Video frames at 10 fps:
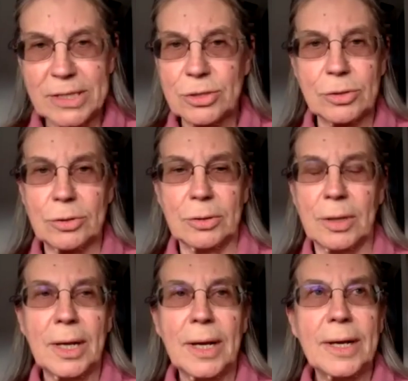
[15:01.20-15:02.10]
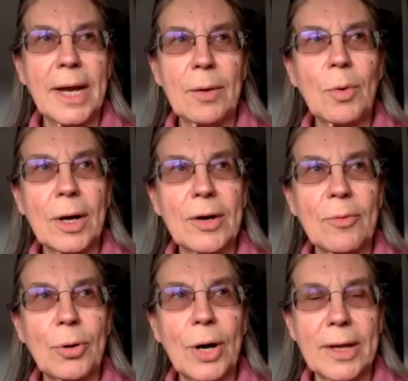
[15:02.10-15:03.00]
strong network
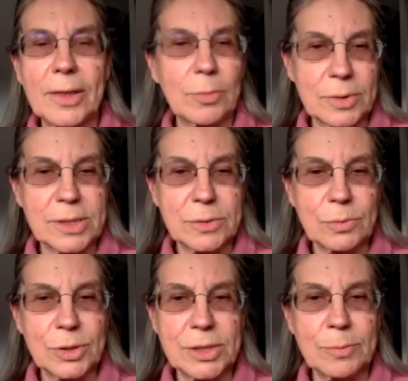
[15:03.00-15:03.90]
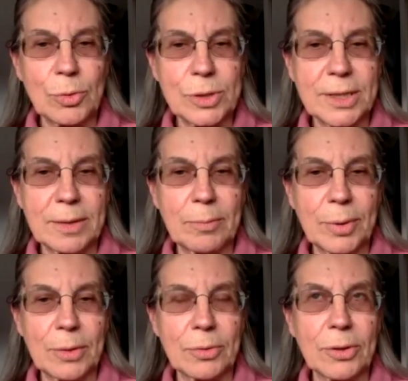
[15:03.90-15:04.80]
of prayer that was supporting them
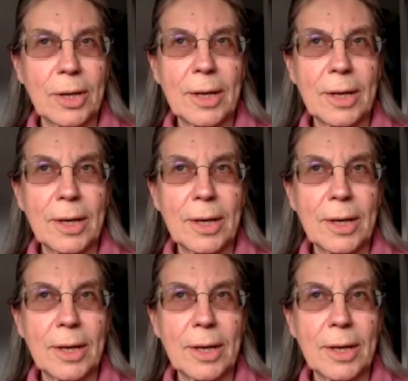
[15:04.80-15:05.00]
both.